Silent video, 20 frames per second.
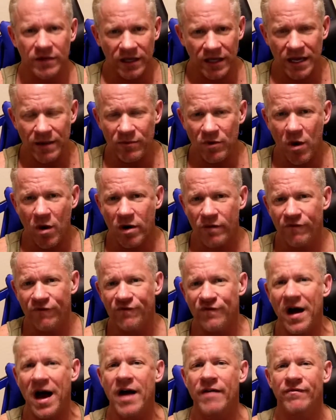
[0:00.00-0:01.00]
Keep going.
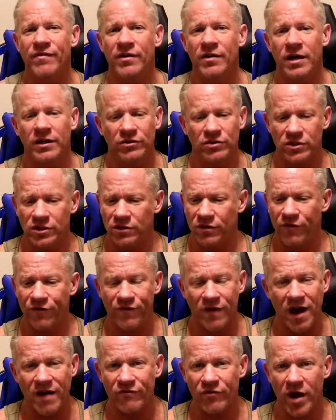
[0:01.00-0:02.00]
I just do
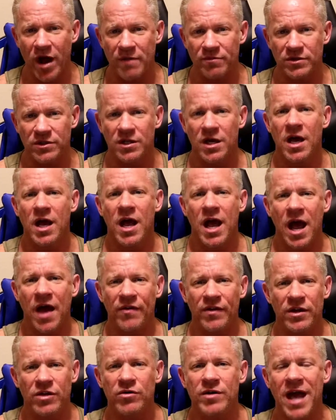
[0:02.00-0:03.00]
5 reps,
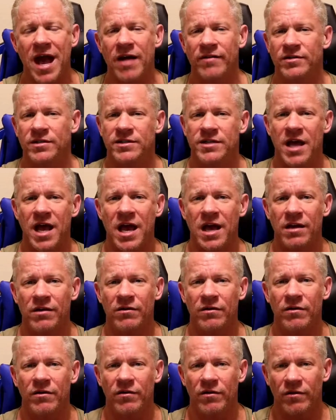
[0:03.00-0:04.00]
and then you count to
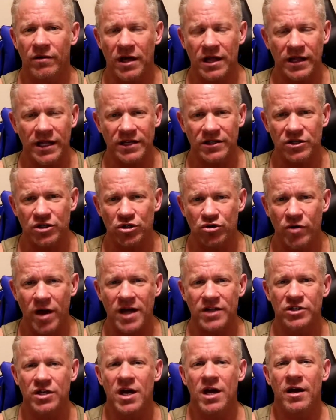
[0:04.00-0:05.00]
10 and let it to
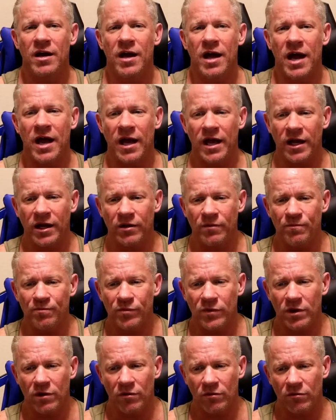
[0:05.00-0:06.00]
stretch. And
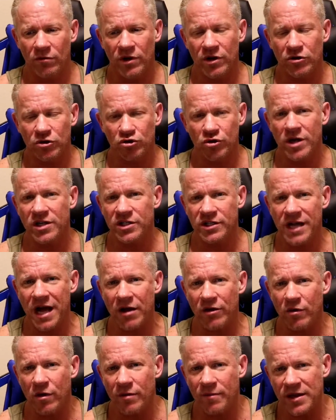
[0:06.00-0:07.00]
when you're stretching
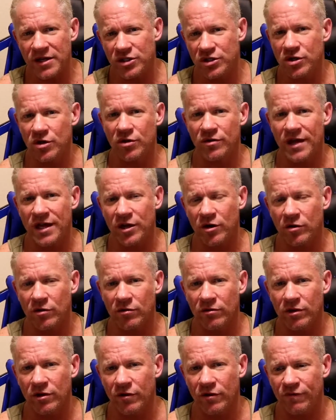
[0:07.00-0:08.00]
out, you want to make sure that
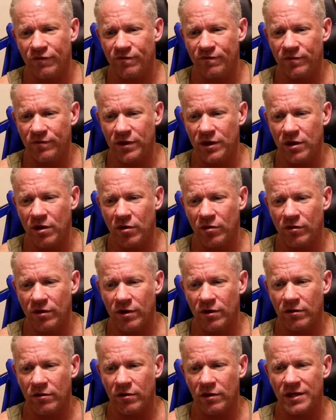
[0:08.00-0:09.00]
you're
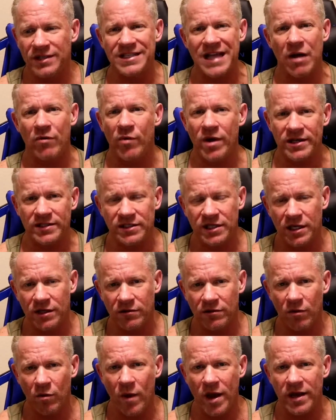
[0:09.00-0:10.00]
it's not
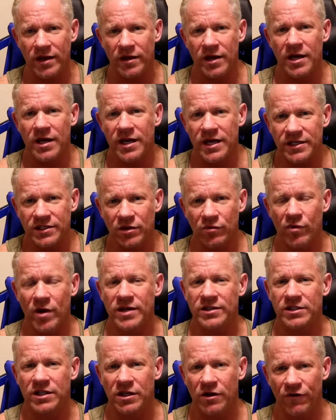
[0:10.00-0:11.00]
resting. The weight isn't
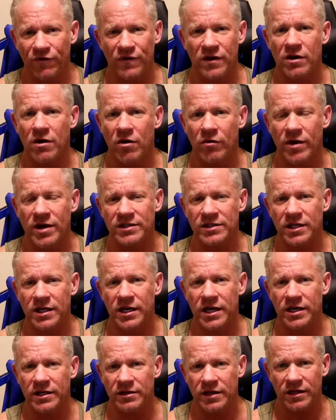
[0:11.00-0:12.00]
resting. Your feet aren't
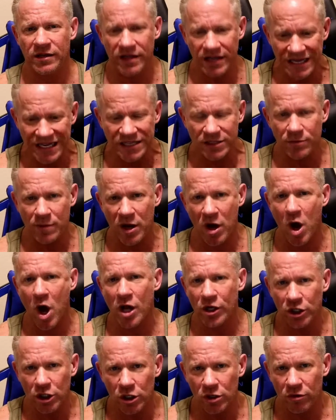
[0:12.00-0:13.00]
resting, and it needs to be
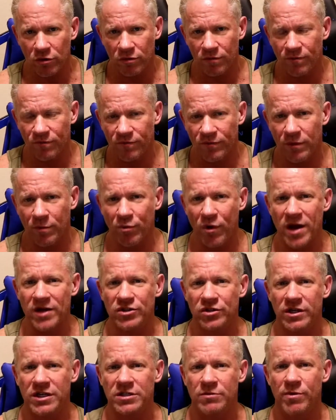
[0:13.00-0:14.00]
on you. The
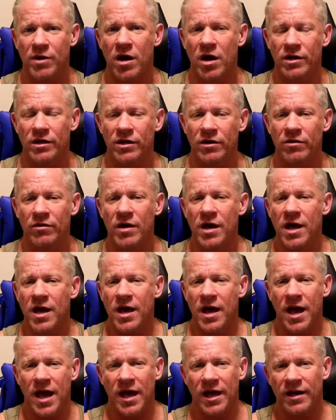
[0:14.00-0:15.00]
pressure needs to be on you.
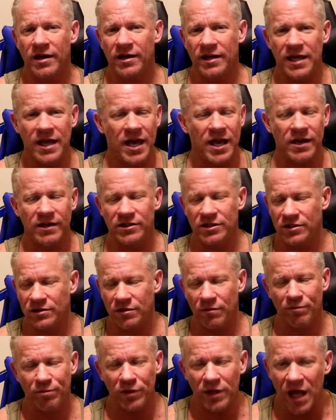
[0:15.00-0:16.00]
And again,
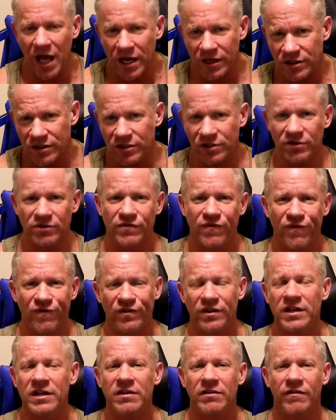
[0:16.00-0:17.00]
the blood just
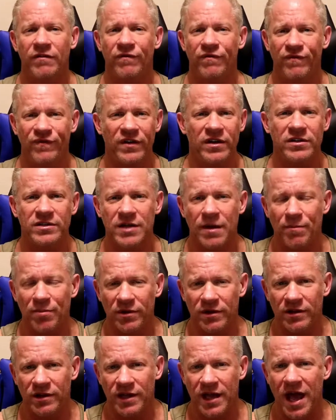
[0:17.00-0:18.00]
fills up
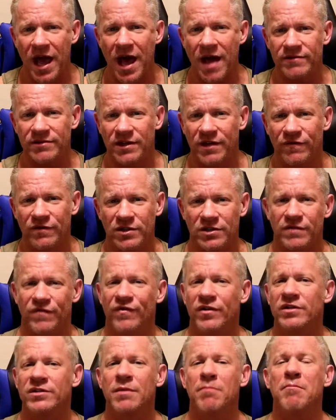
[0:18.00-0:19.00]
into the calves, and it just
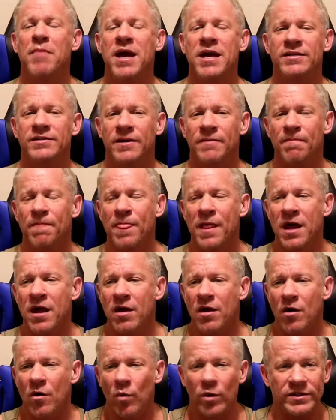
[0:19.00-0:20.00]
feels amazing.
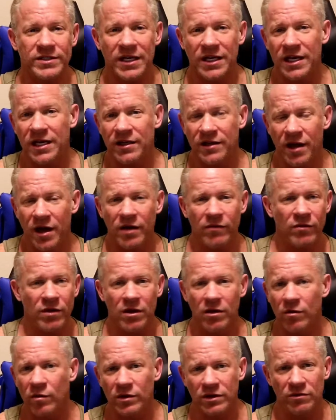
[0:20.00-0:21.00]
Once I get done
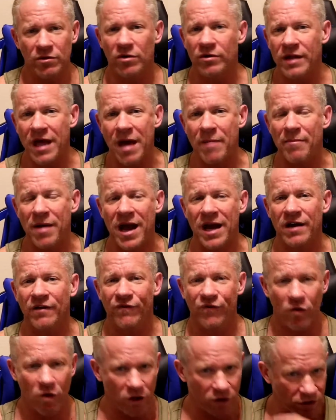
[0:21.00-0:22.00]
with doing that back
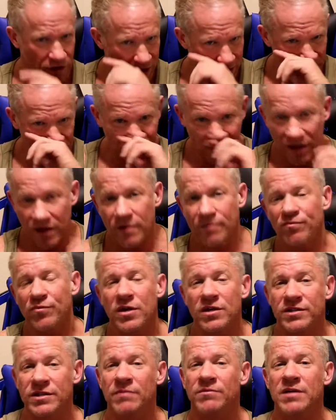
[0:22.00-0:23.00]
and forth,
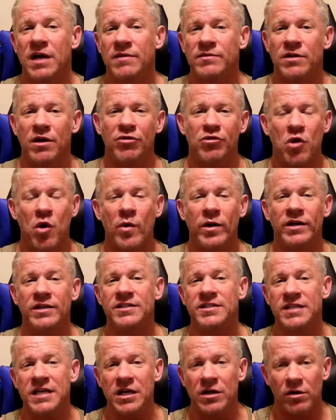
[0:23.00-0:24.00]
sometimes I'll throw in a
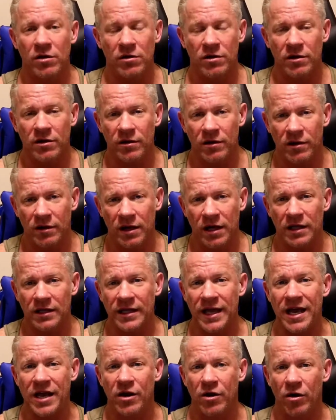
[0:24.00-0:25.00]
single
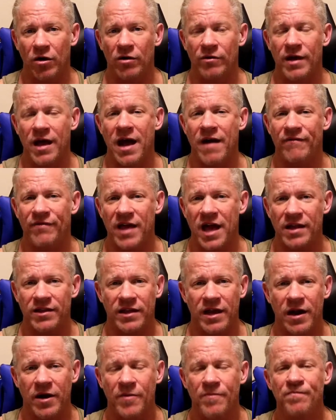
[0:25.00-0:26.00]
leg curl. They have that
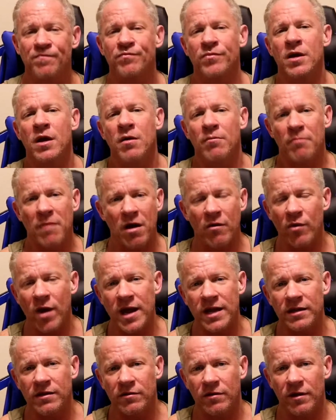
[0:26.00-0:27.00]
there. My
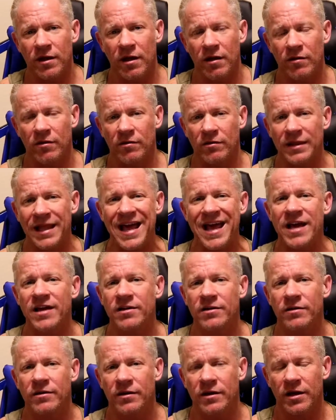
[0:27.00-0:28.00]
right
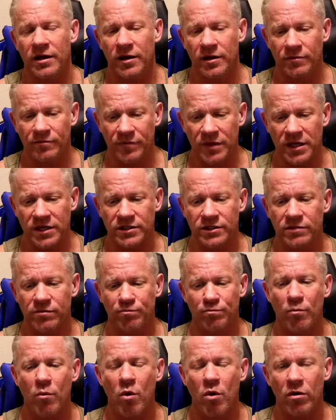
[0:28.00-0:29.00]
leg is
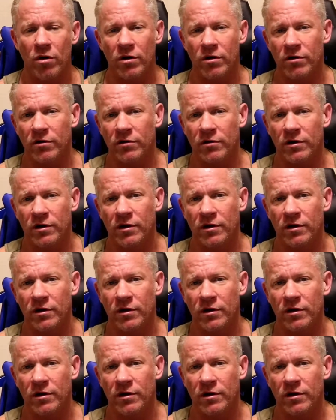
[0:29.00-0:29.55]
more